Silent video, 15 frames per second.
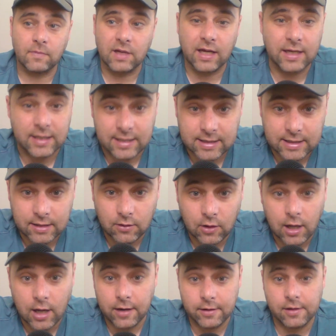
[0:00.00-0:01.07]
and he can eat a
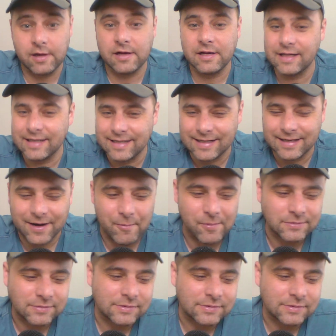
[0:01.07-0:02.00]
lot. um,